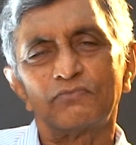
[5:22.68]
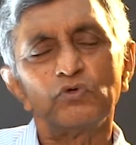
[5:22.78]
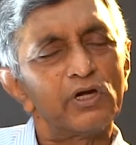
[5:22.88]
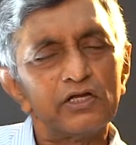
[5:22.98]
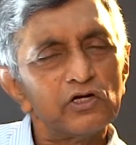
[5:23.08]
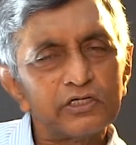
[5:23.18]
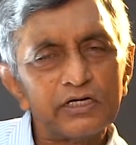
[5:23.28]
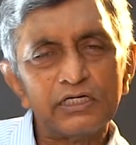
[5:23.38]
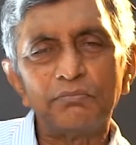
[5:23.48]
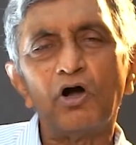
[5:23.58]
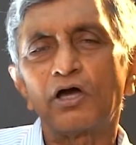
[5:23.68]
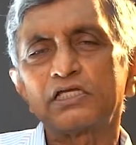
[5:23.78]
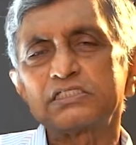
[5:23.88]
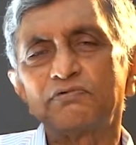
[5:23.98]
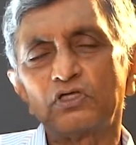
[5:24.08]
You cannot run a
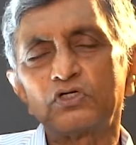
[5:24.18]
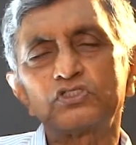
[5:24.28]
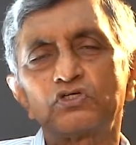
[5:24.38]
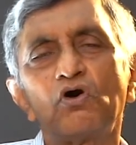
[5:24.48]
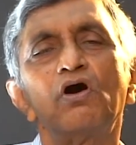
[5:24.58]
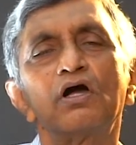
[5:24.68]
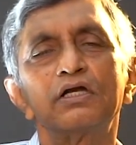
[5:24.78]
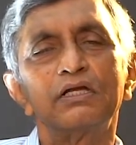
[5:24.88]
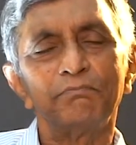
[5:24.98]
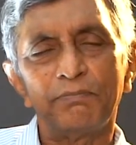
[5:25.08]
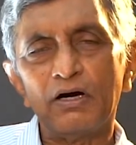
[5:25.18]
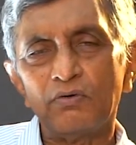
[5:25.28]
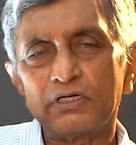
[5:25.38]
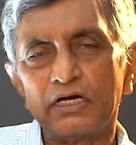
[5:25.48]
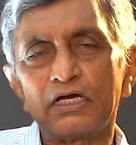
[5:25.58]
democracy without strong and
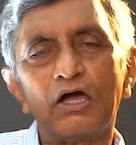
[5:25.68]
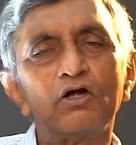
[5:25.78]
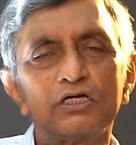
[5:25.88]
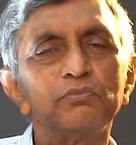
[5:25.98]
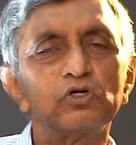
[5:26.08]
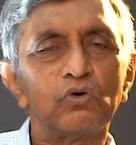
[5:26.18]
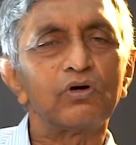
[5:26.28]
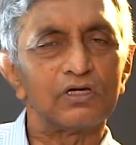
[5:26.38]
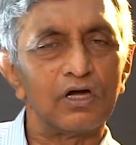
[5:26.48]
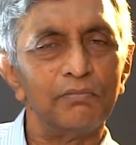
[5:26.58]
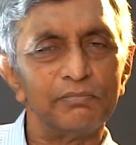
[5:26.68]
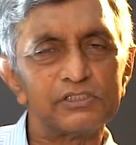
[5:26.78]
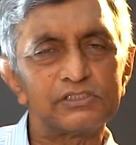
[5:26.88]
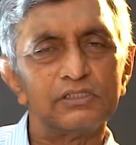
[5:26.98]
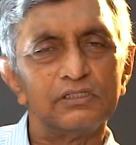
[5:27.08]
empowered and accountable local
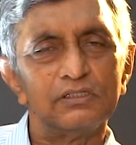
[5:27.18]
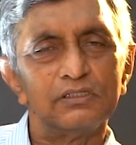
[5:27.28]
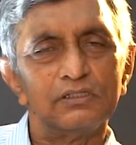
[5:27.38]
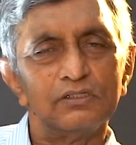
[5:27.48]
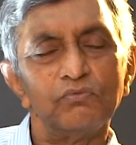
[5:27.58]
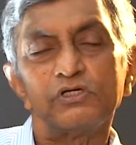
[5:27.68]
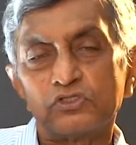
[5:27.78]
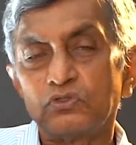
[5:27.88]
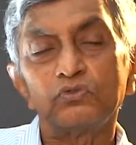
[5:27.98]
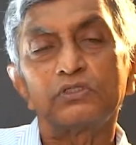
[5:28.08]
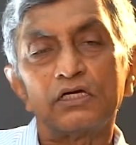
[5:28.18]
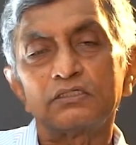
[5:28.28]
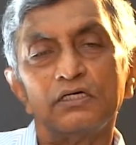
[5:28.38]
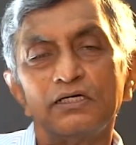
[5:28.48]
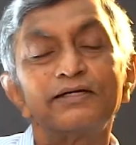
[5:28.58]
governments. Once you do
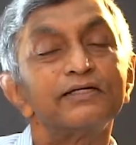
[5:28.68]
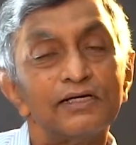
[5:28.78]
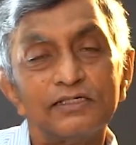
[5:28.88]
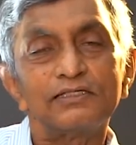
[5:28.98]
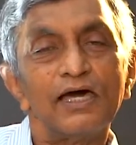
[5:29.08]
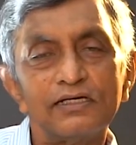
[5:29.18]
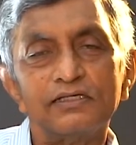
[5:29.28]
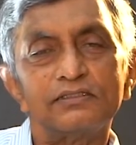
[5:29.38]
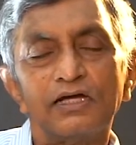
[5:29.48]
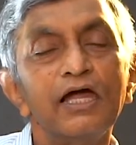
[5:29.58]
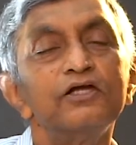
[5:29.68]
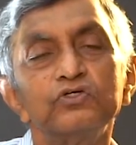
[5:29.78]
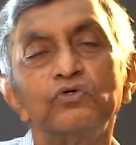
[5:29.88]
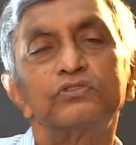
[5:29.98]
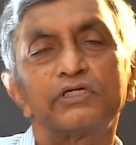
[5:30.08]
that, real talent and
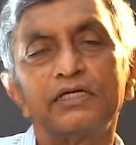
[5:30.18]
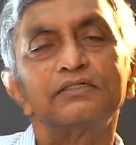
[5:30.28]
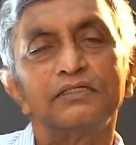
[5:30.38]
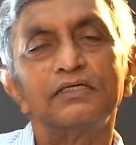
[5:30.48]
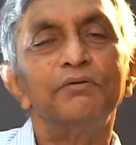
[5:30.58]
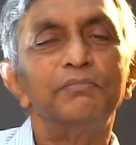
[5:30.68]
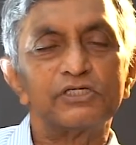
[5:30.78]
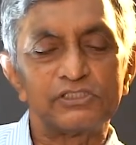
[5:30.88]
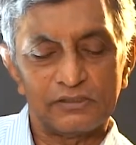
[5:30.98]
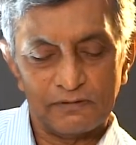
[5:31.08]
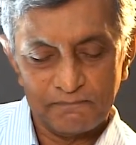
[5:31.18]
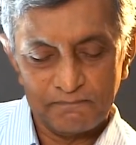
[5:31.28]
youth can emerge.